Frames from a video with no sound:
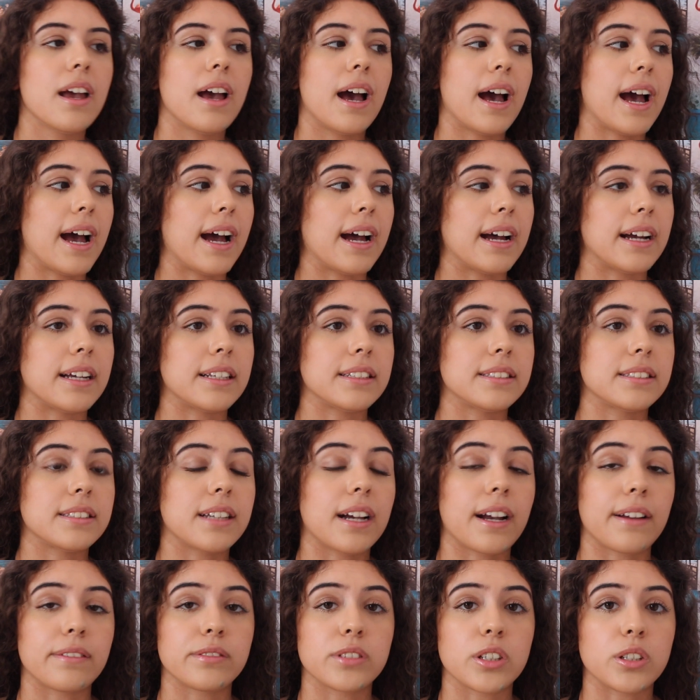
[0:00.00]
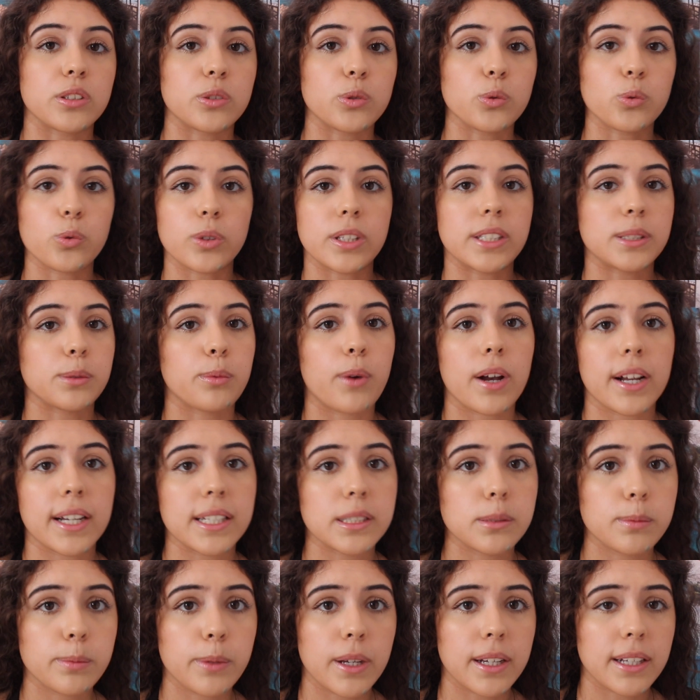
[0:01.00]
and I've done all these work
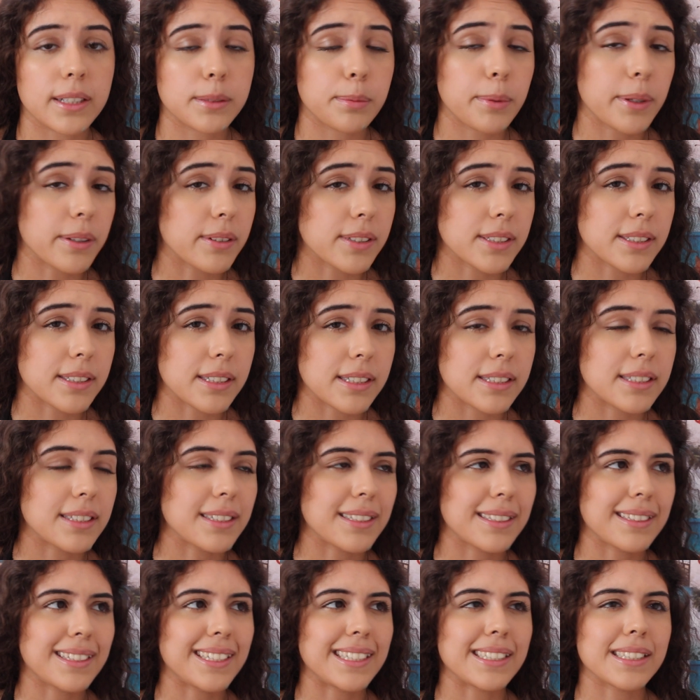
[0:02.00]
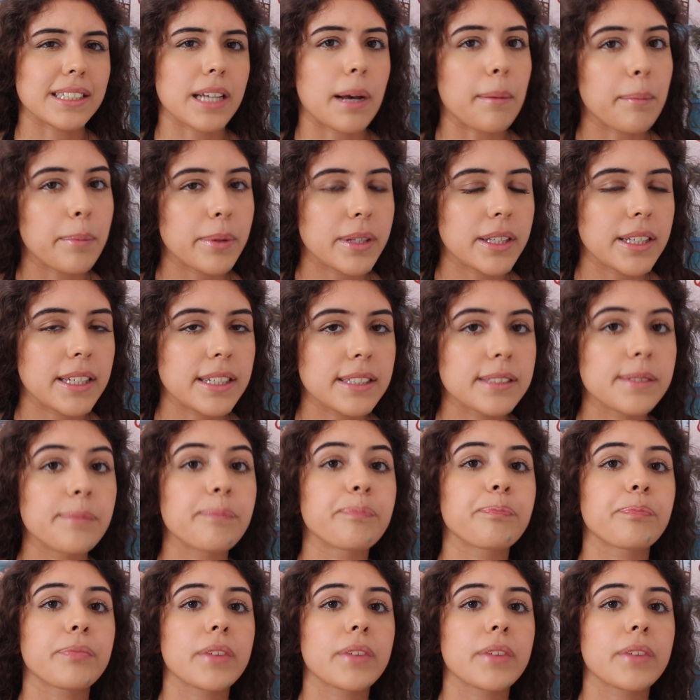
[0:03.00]
experiences in these companies,